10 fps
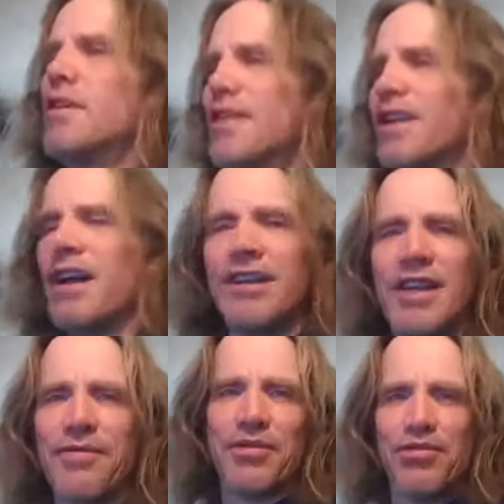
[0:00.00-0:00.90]
yeah, I didn't
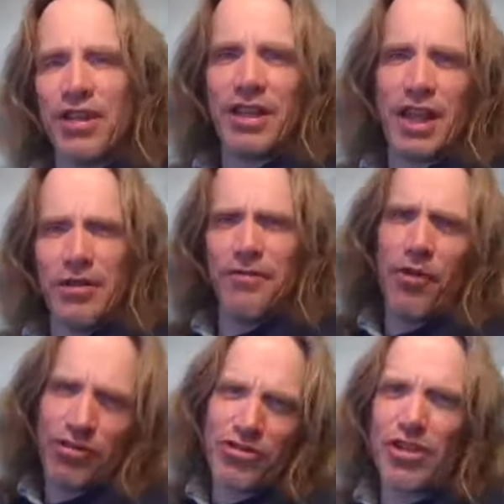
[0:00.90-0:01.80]
have to use any kind of
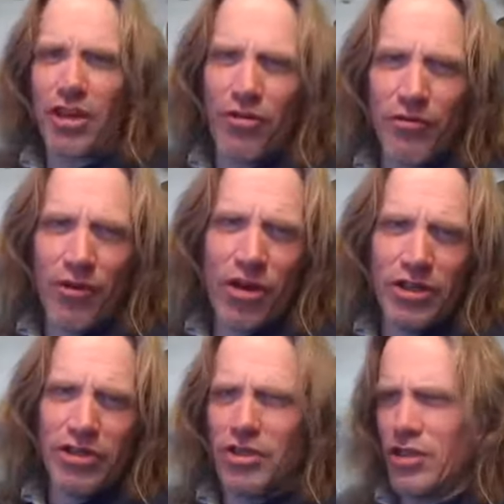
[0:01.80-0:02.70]
falsetto
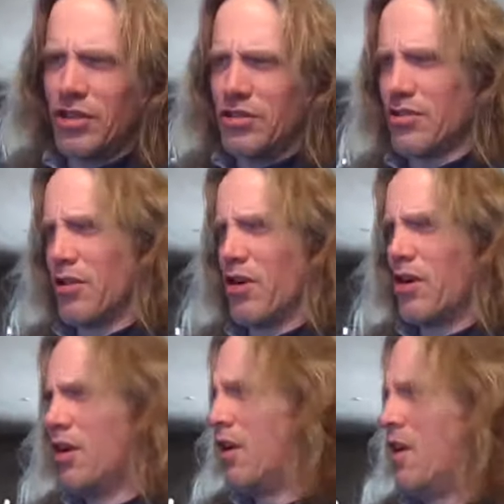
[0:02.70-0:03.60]
voices
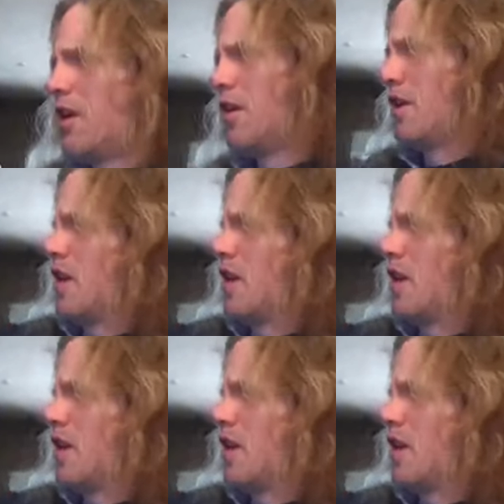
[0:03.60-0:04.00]
or any